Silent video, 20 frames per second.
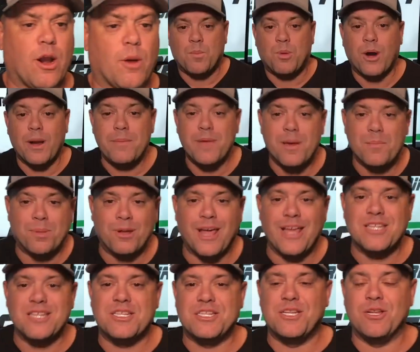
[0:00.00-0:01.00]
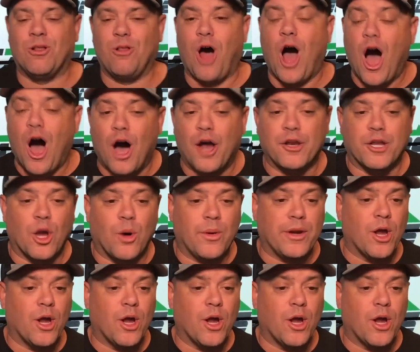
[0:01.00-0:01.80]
Premium plays still ongoing.